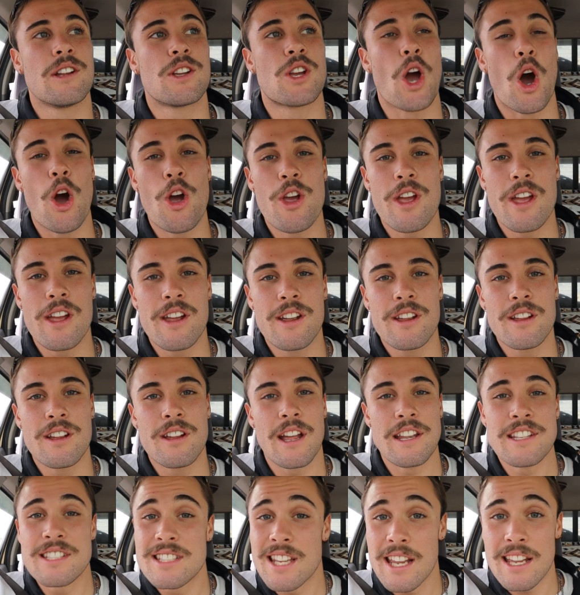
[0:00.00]
go
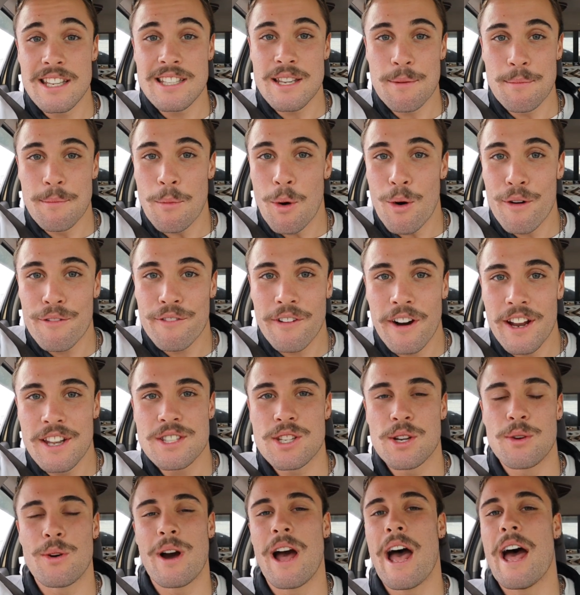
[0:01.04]
and see some more
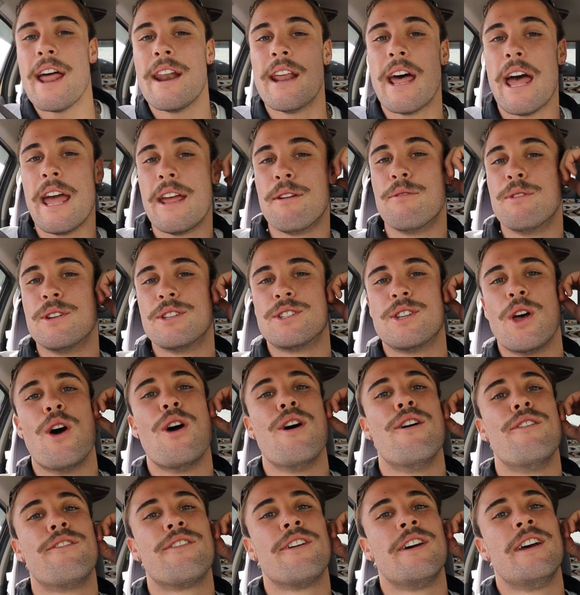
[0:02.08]
friends who are at a
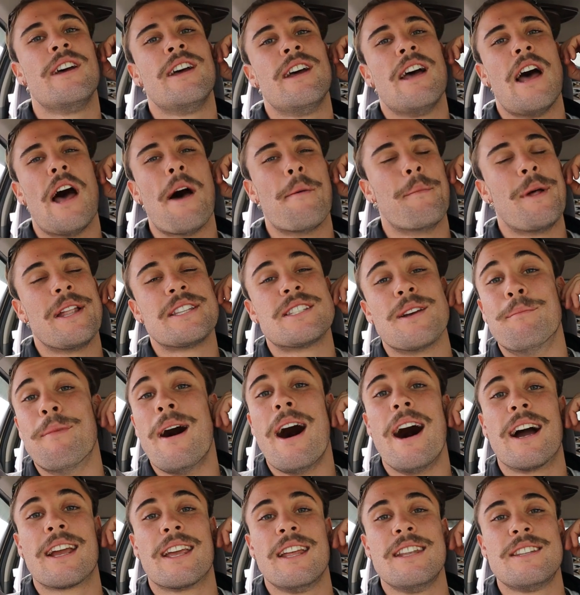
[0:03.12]
reserve at some
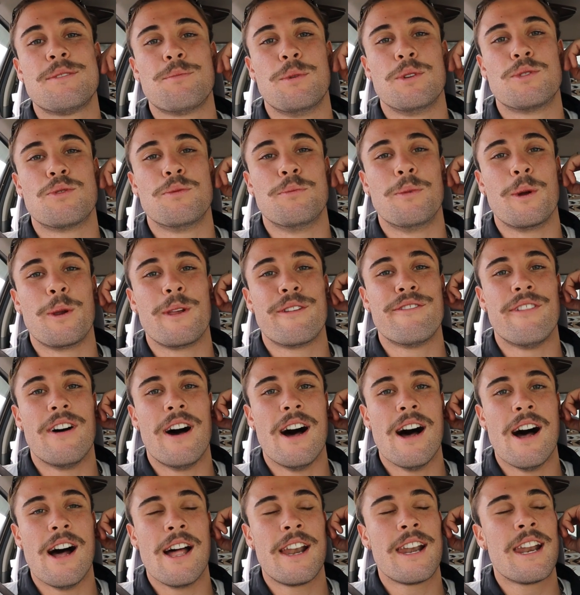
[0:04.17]
markets, which will be
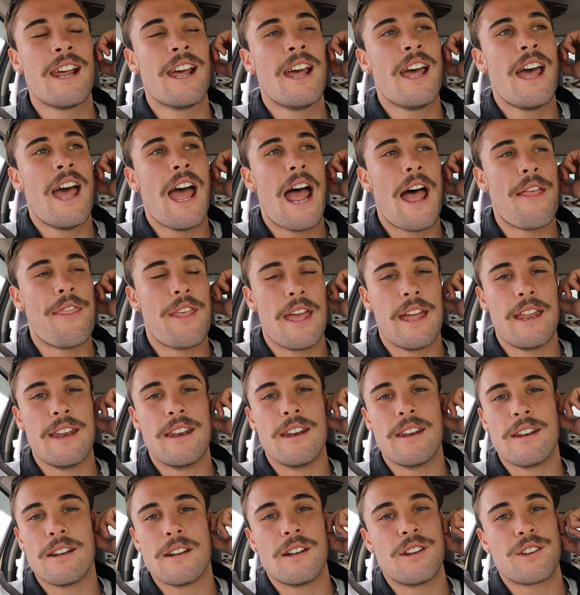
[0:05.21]
fun. And
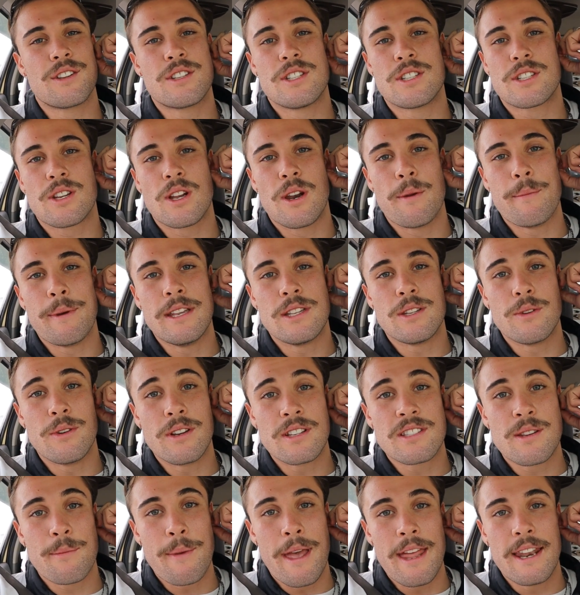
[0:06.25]
then just going to be
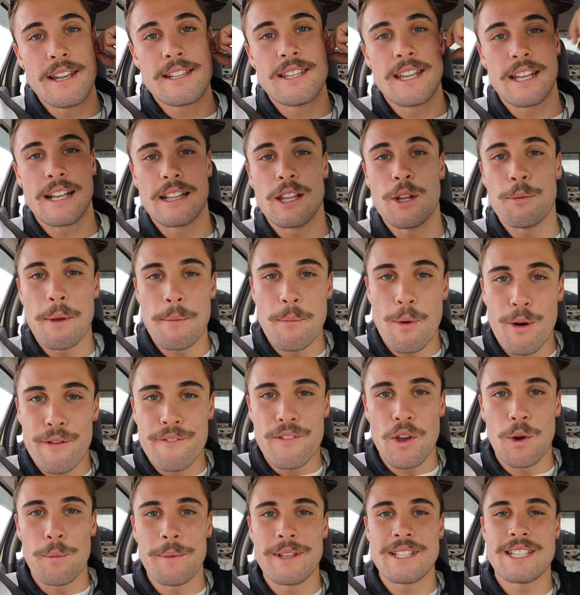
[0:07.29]
doing some editing, a little bit more
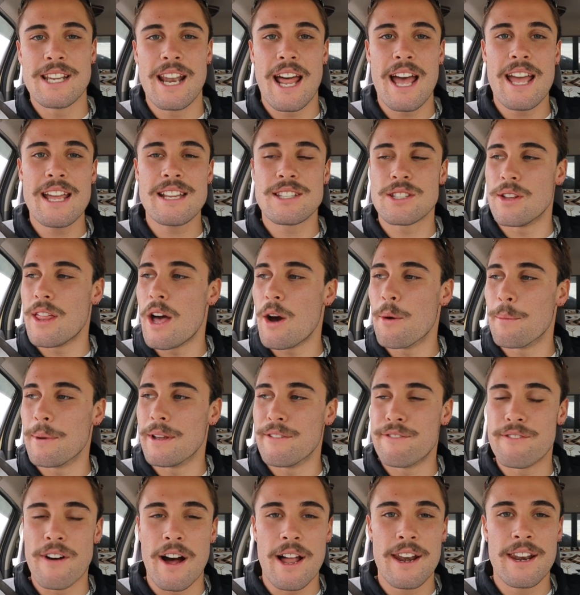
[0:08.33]
filming today, so that will
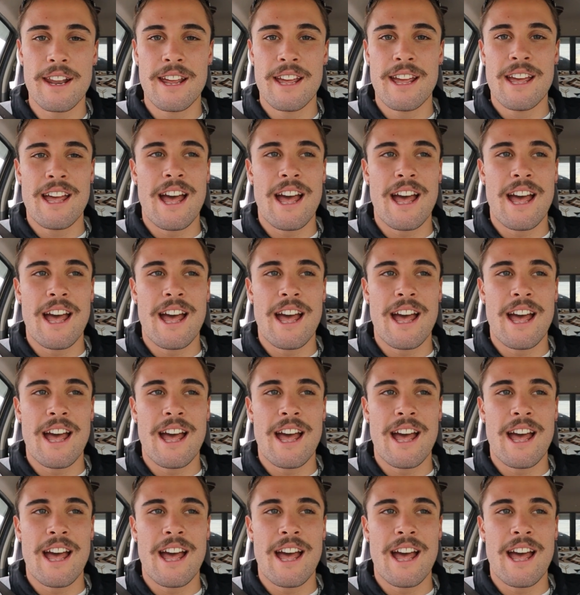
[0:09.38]
be fun.